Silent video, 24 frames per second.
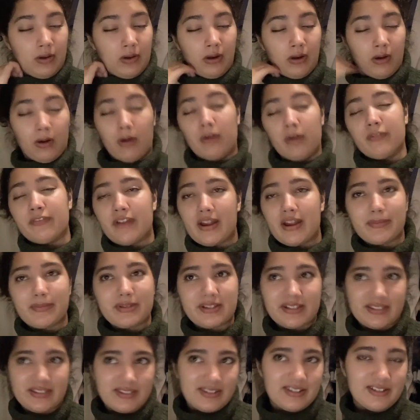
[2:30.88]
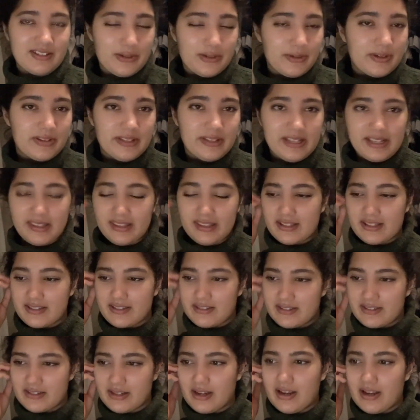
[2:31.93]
all families to do it like this.